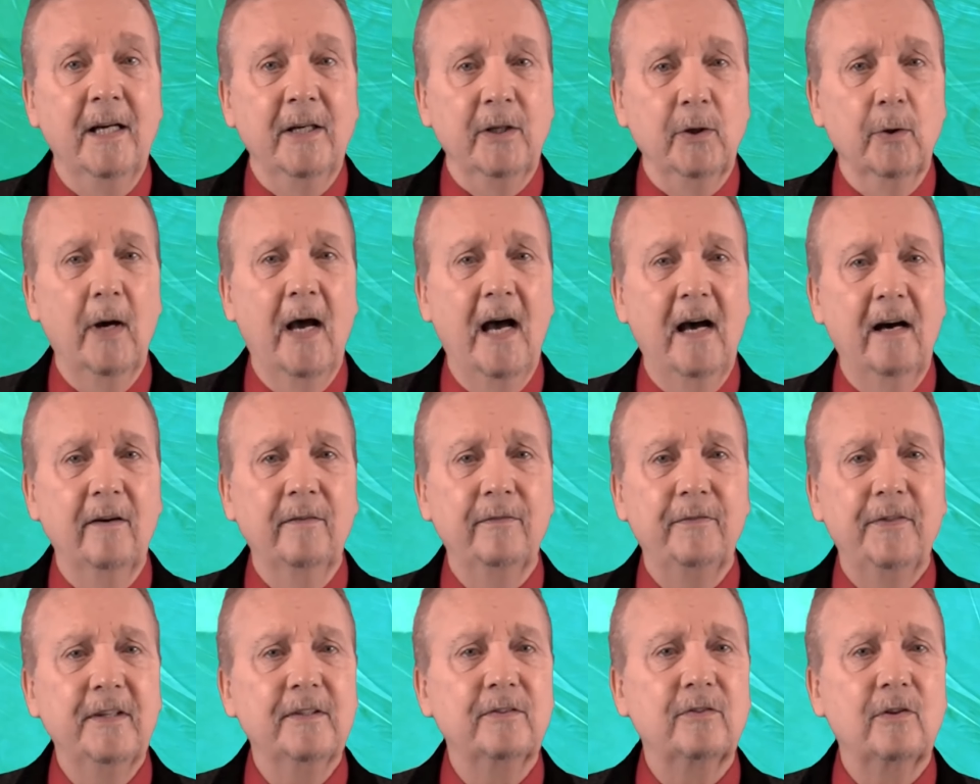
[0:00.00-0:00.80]
You
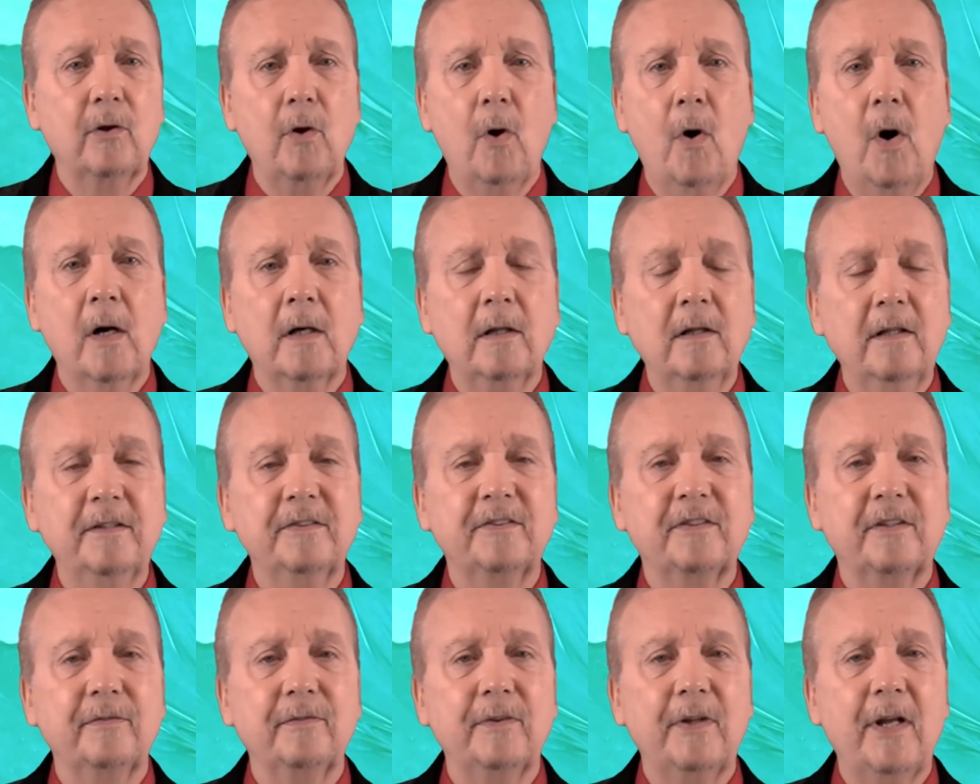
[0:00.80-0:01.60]
have this long
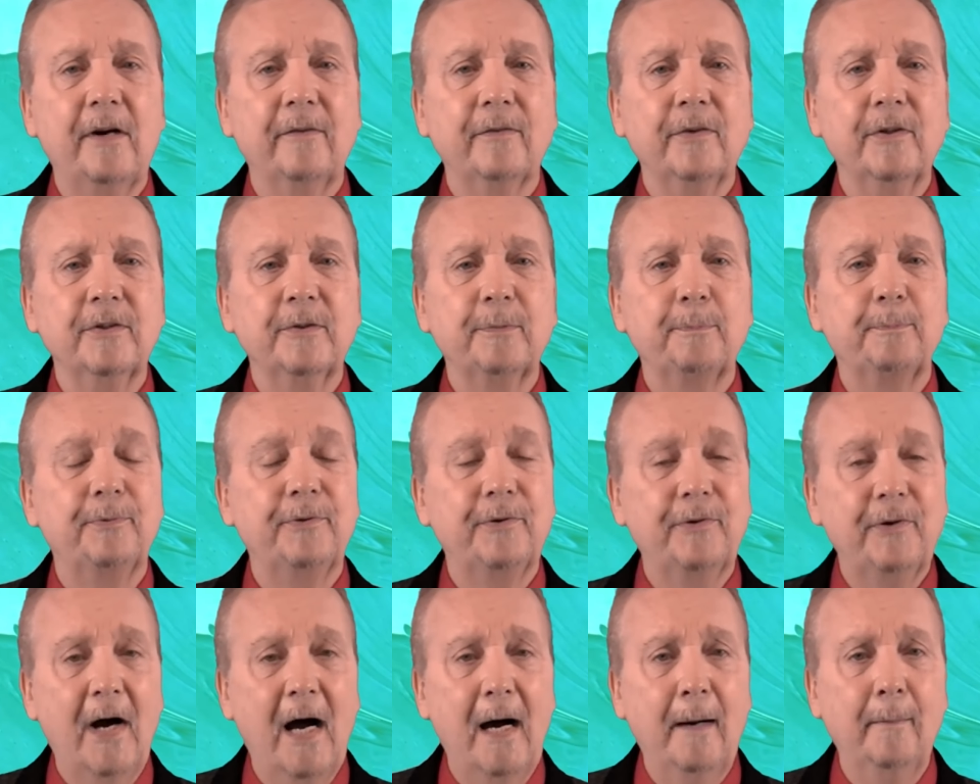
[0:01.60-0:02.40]
list of lovers
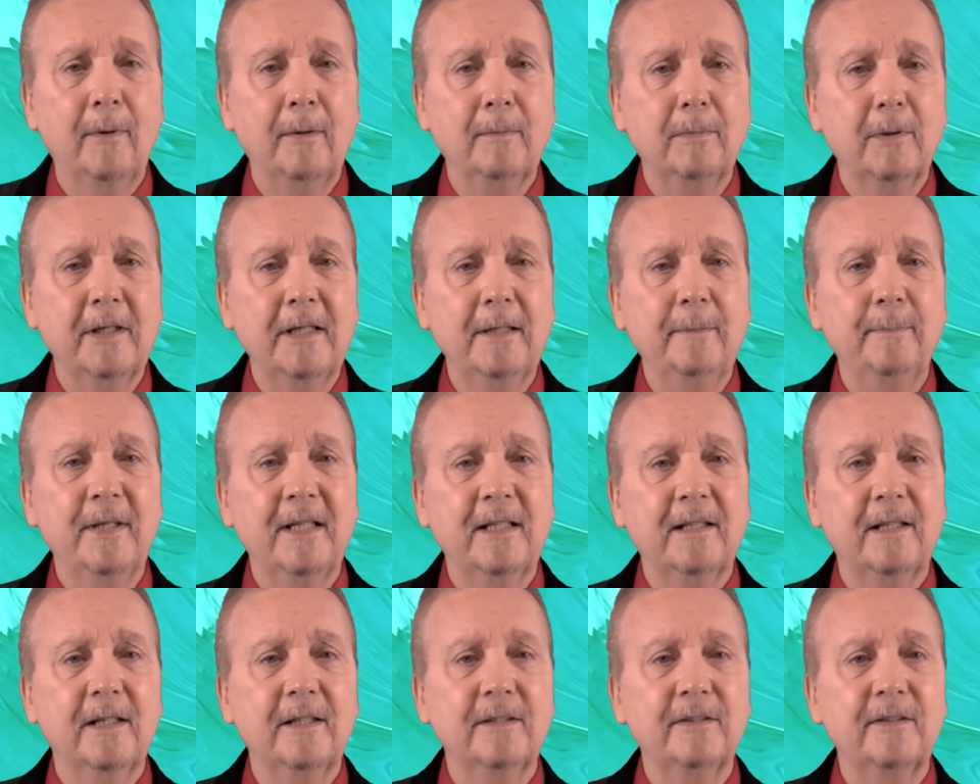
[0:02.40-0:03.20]
probably
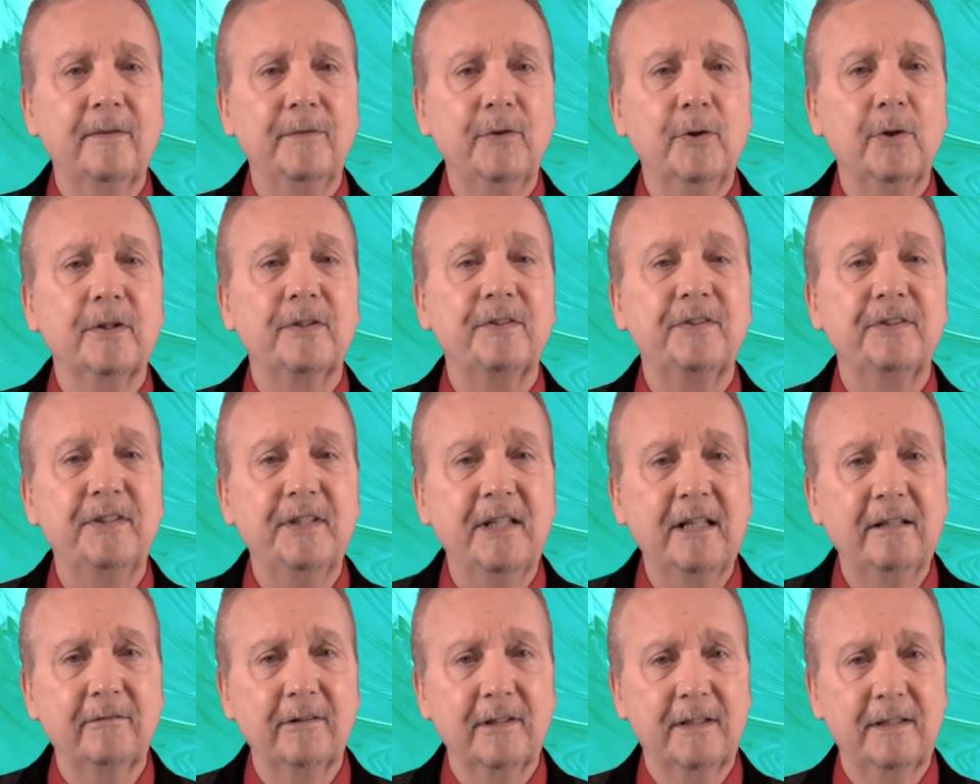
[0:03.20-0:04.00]
because of your
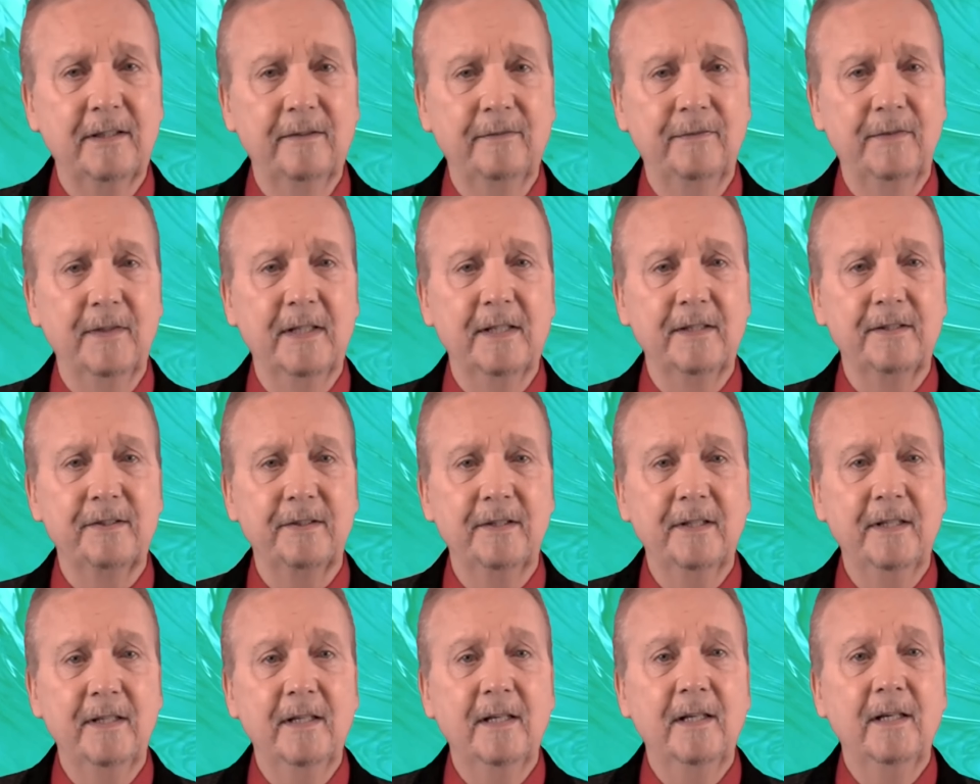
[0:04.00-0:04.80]

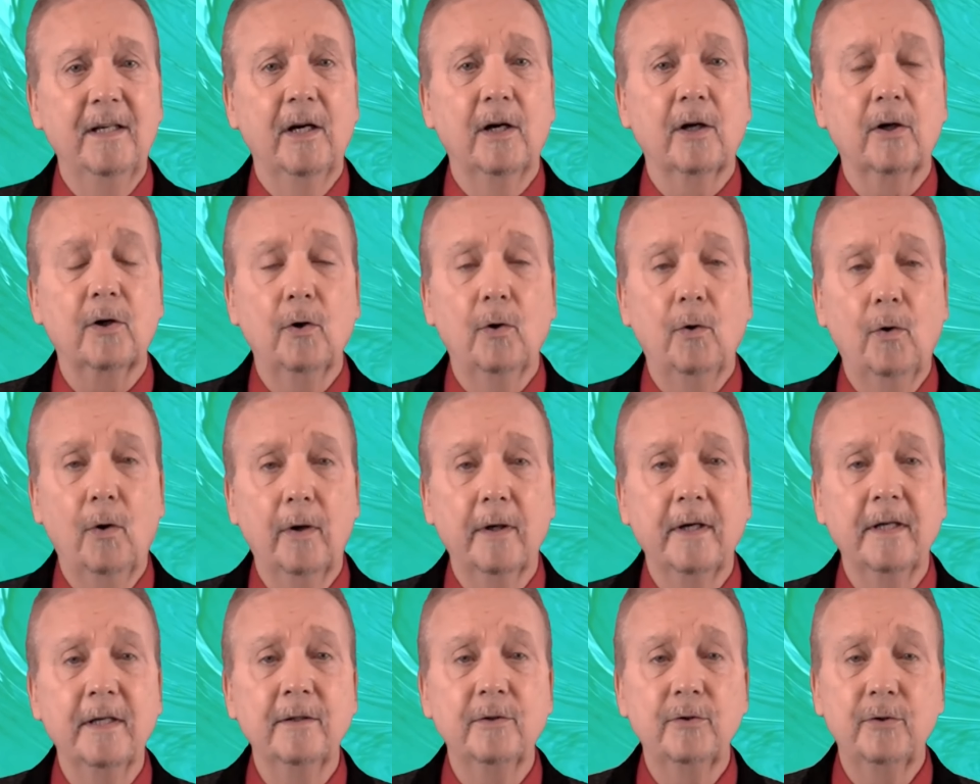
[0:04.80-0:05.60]
secretiveness
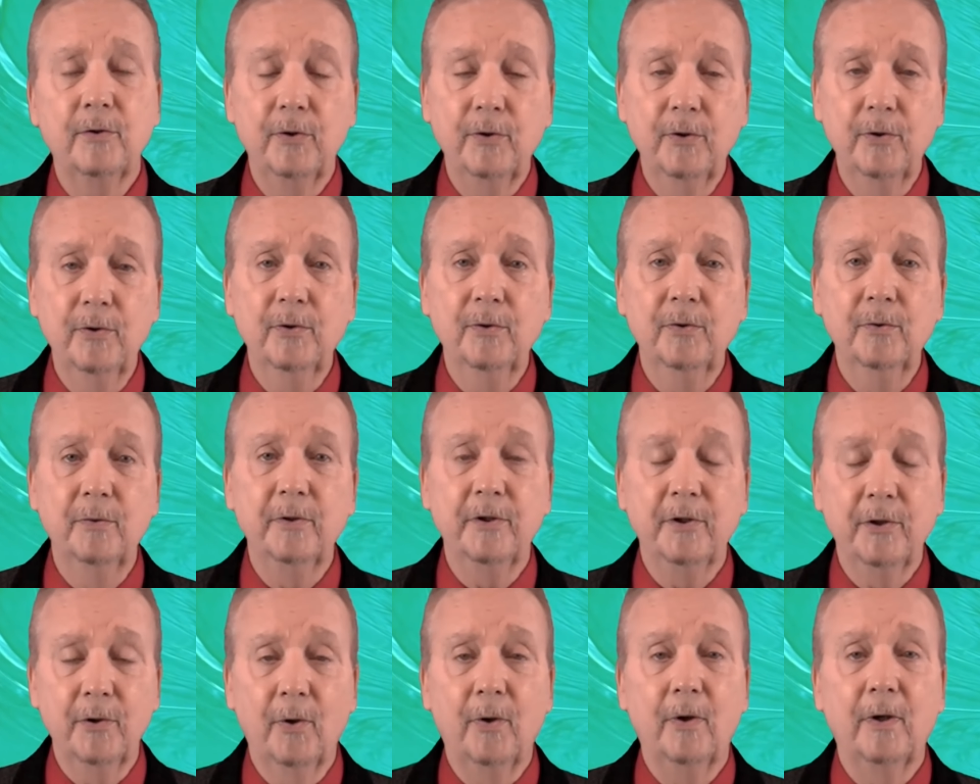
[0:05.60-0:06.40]
according to
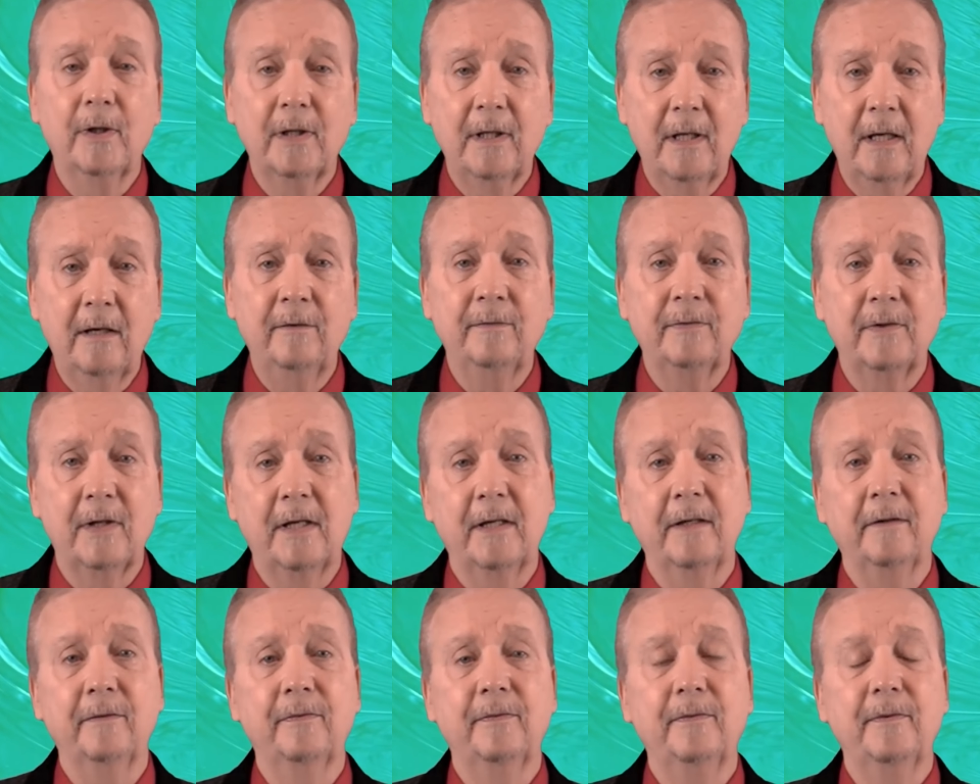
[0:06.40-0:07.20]
your love
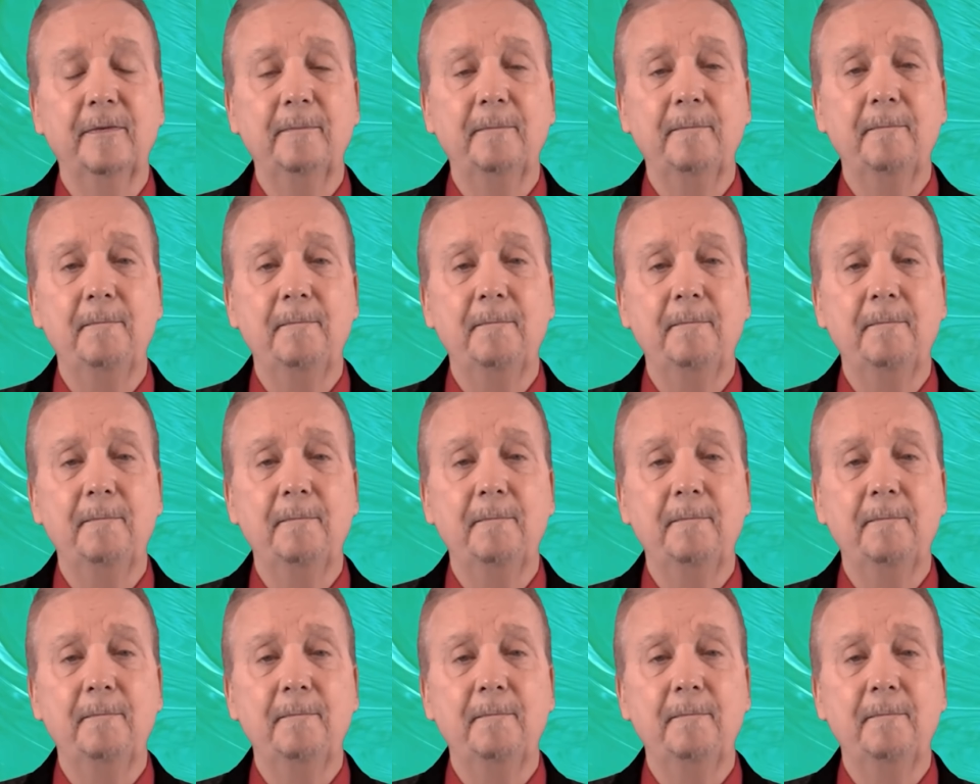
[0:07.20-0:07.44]
life.